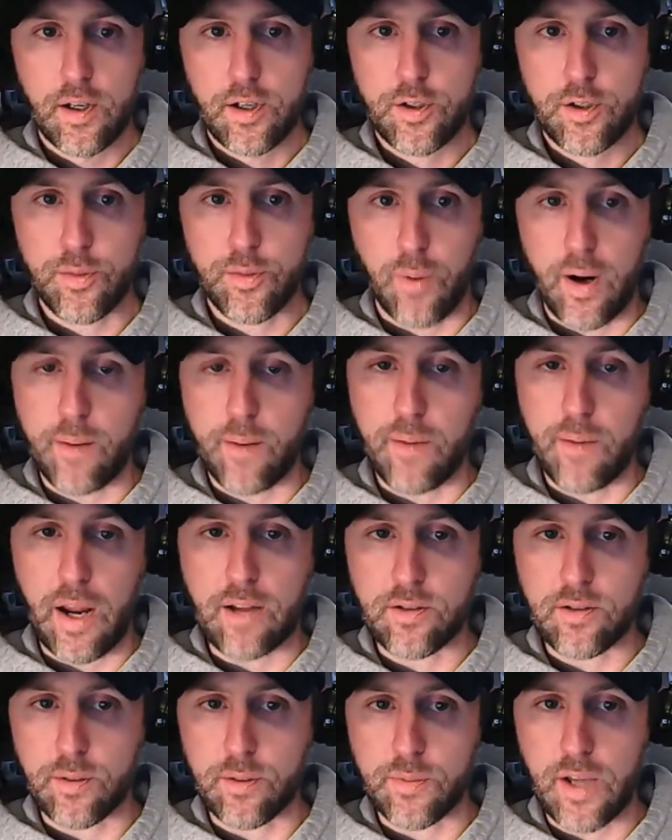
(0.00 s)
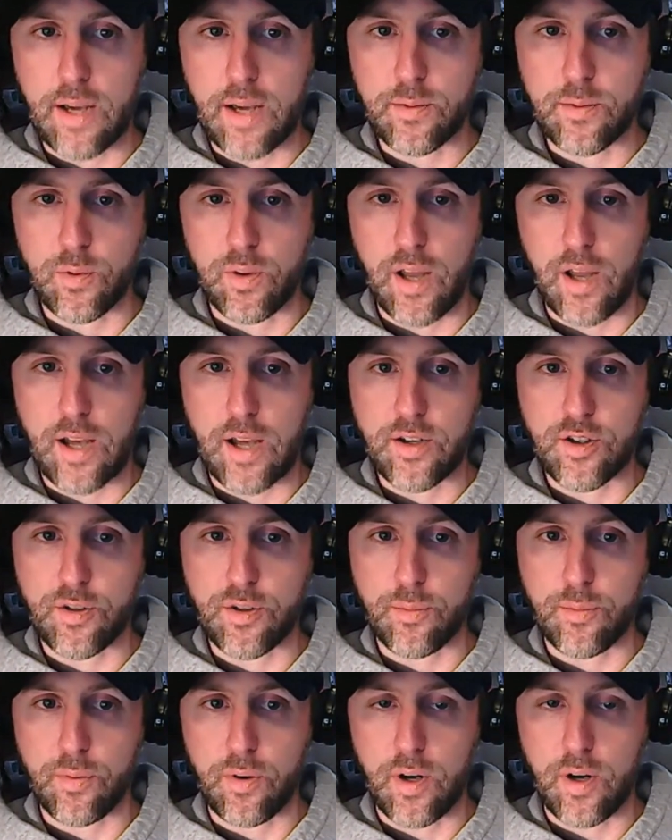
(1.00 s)
Spray them down sometimes with
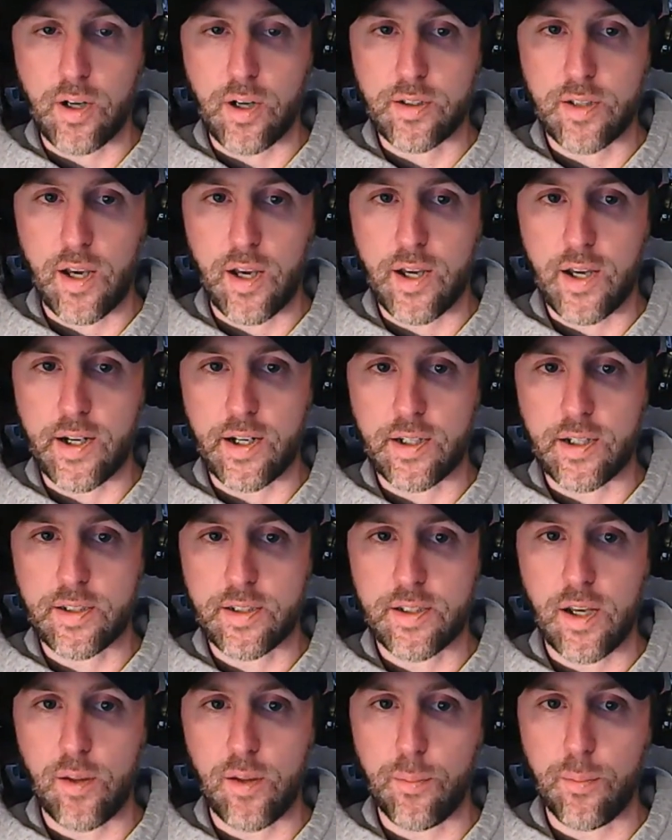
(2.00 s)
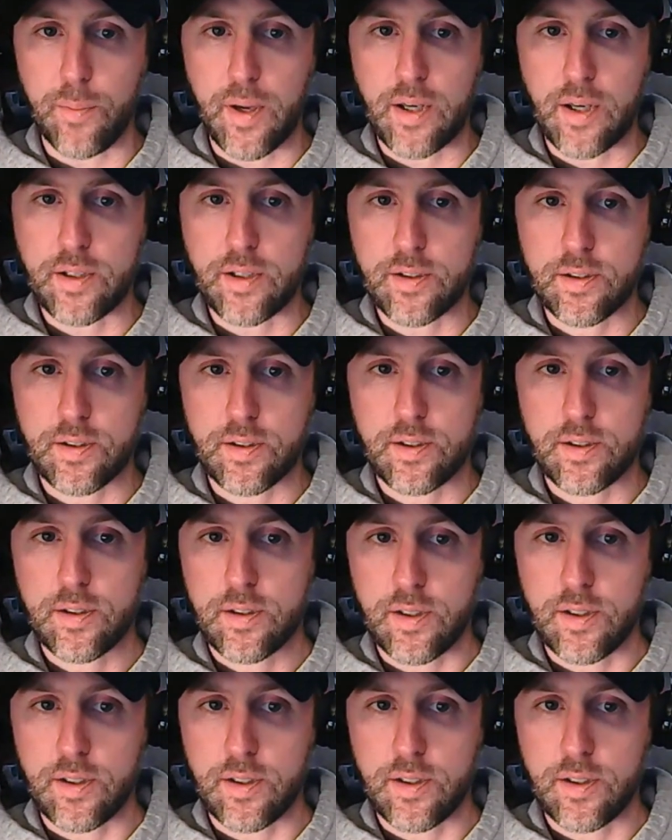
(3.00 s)
hydrogen peroxide and Excel mix